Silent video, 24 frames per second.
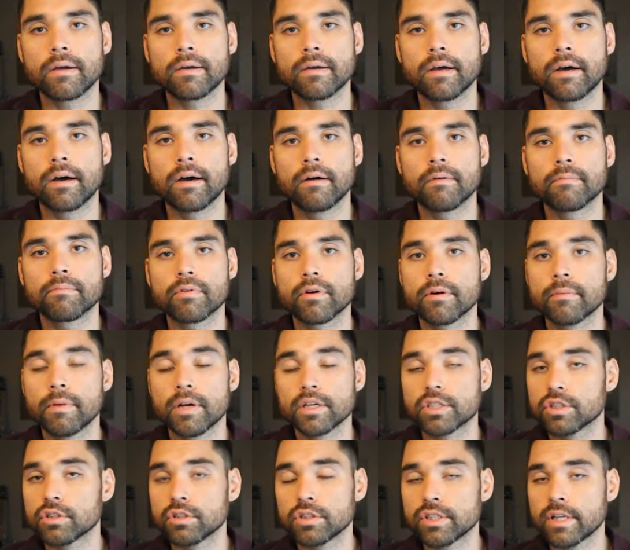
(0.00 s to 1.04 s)
Pretty
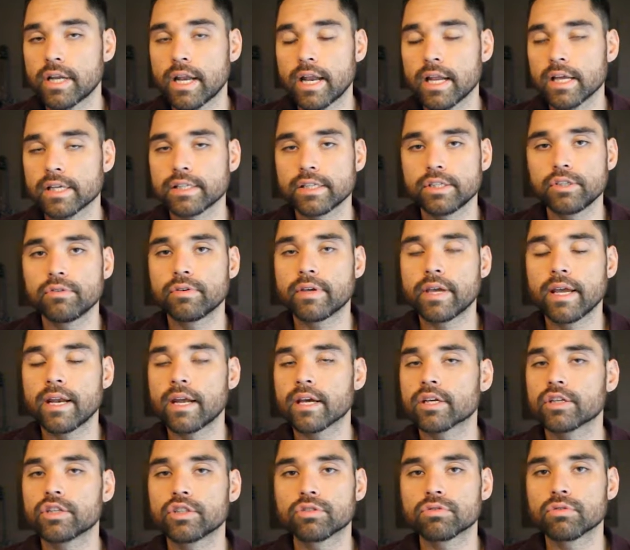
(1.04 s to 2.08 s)
much your genetics, and you
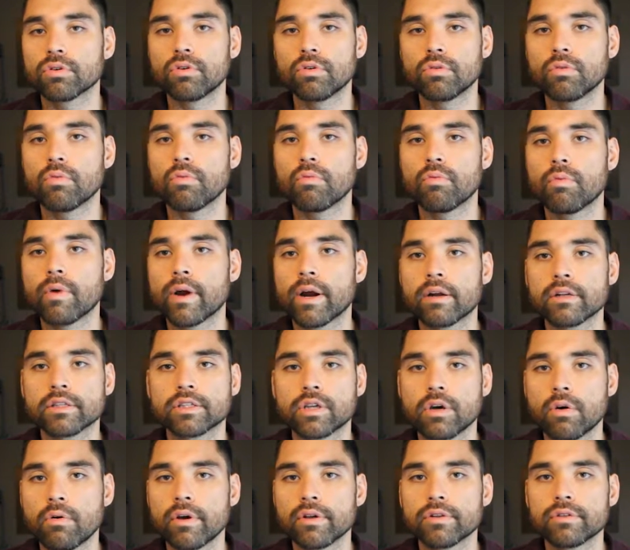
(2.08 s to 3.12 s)
cannot control where it's
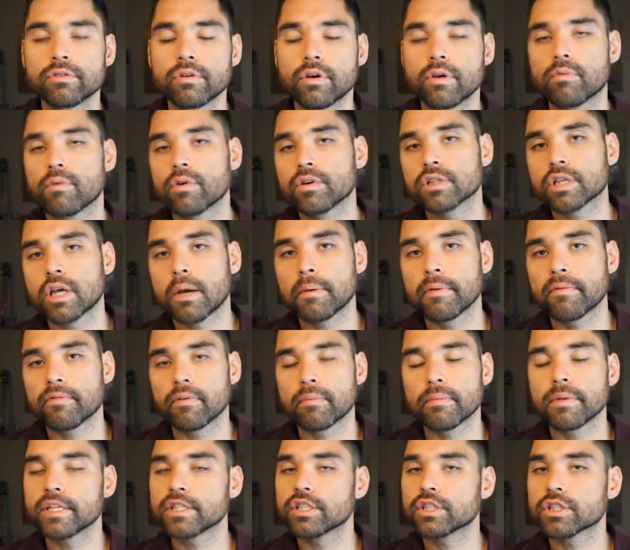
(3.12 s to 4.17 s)
going to and where it's coming
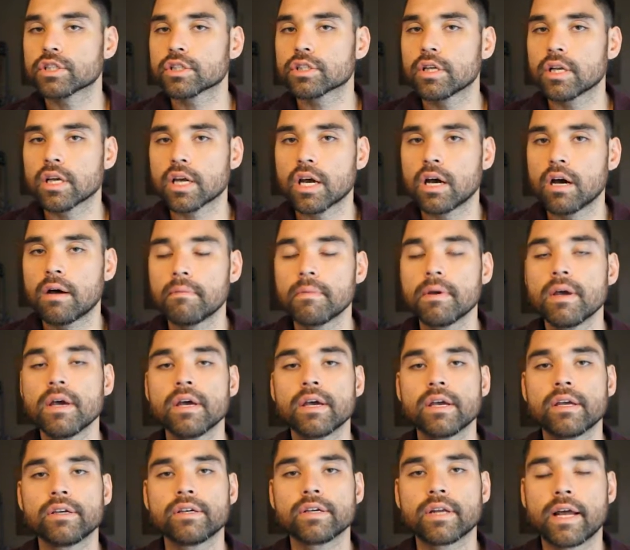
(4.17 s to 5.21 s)
from. It's just going to come.
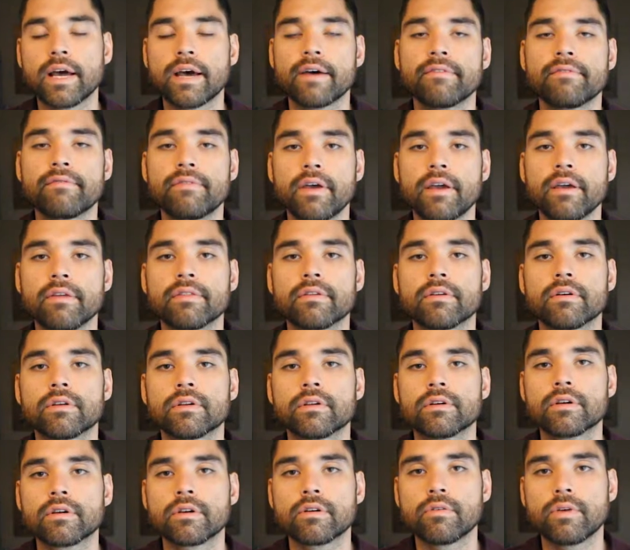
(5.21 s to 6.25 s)
You gotta have faith,
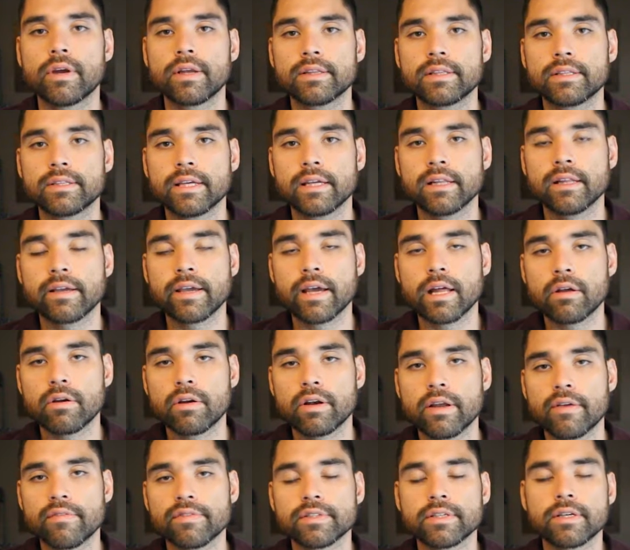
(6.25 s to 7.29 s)
create the daily
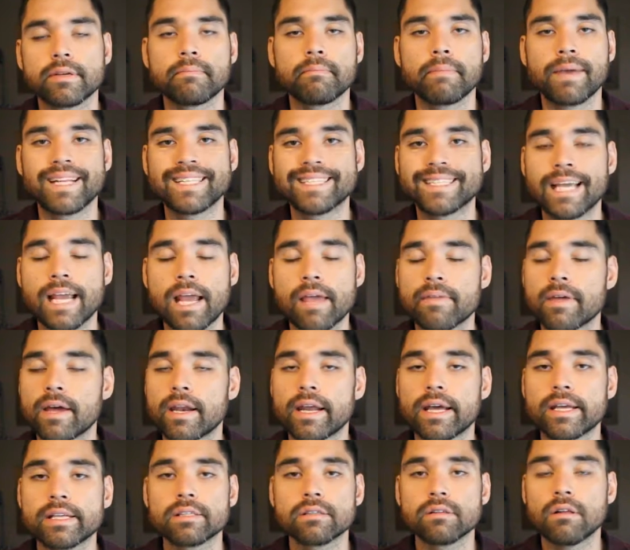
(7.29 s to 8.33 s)
calorie deficit, maintain
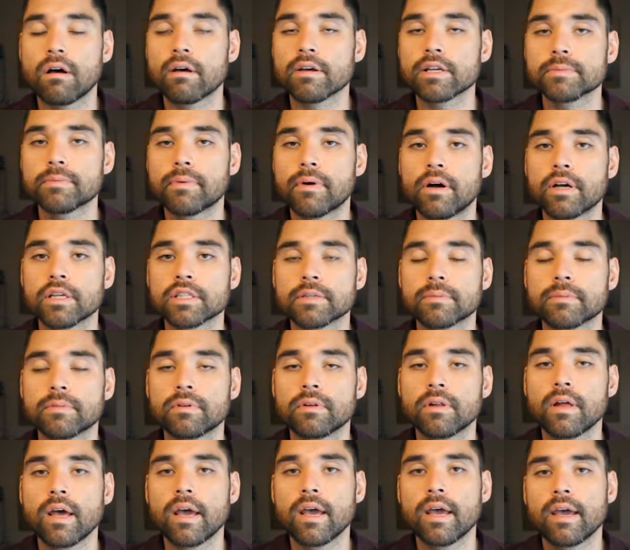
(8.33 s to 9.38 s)
that as long as
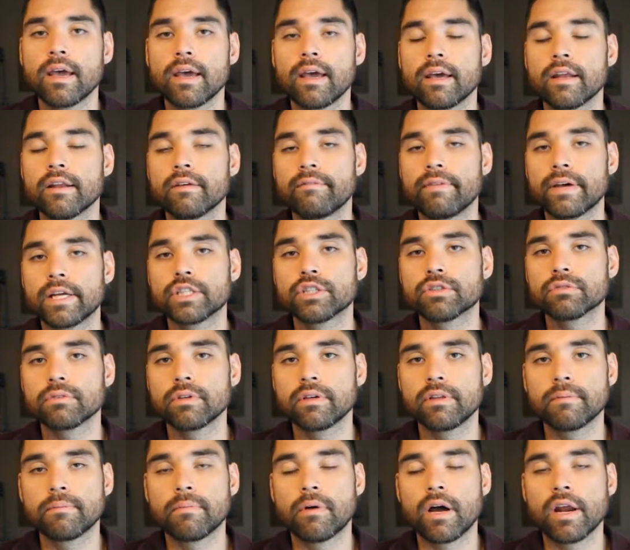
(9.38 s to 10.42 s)
possible, and
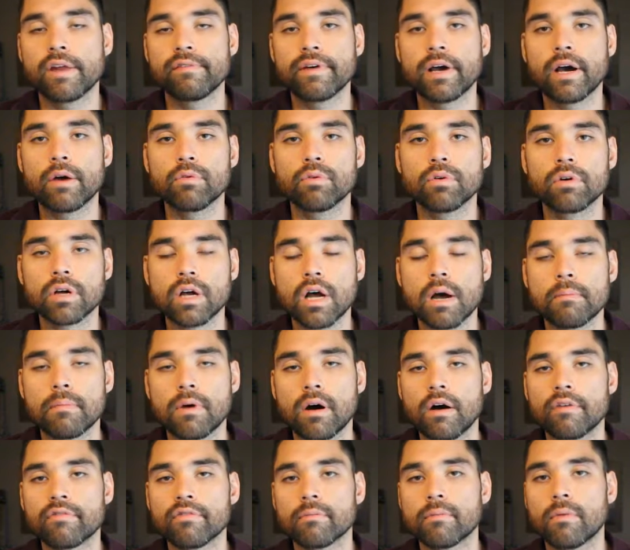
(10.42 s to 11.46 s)
eventually the body fat will come
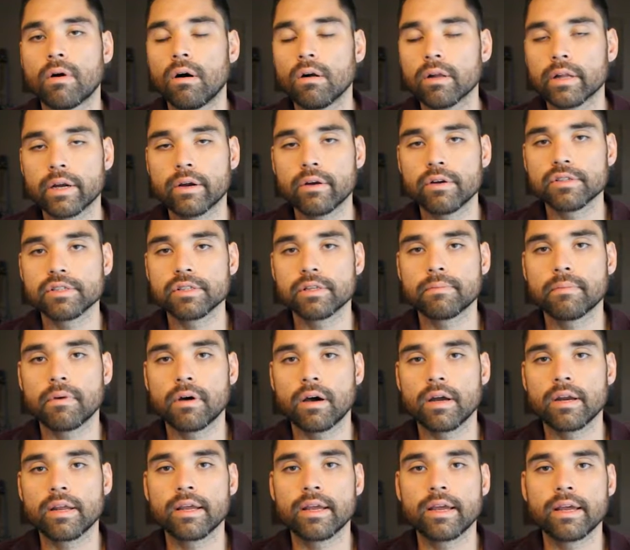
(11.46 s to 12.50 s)
off from all areas of the
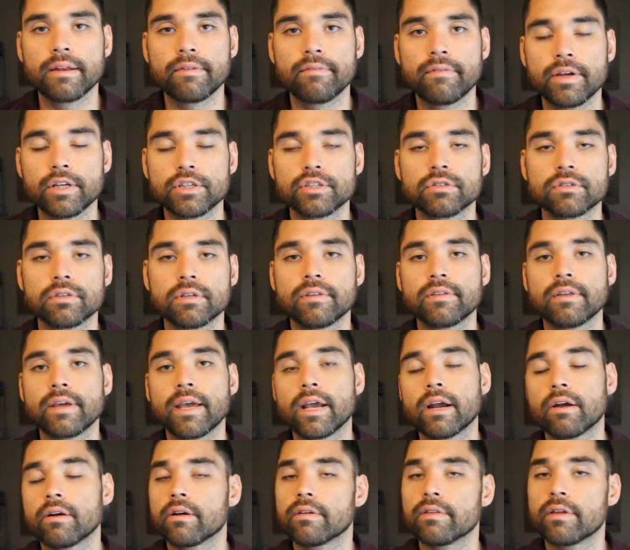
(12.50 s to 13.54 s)
body, and eventually
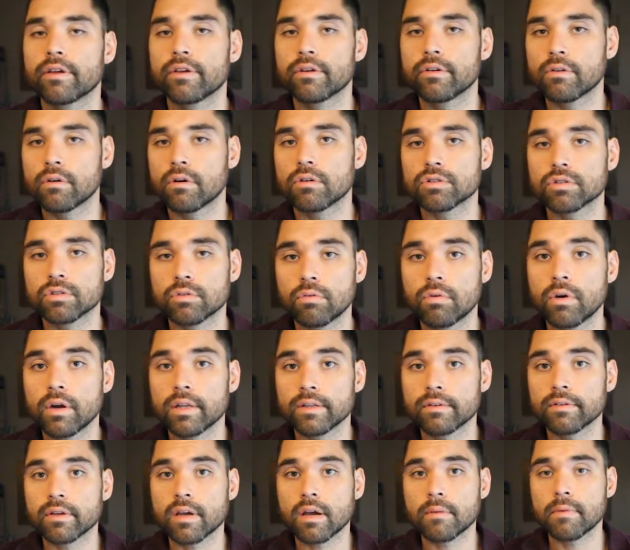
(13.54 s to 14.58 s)
the area that you also
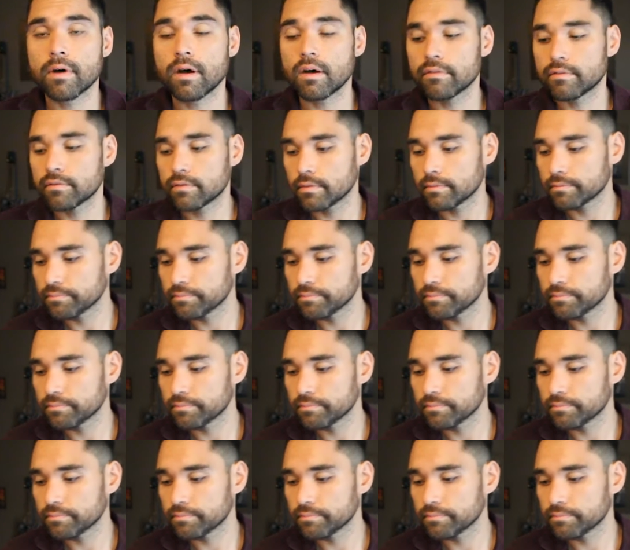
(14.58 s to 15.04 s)
want it to come off.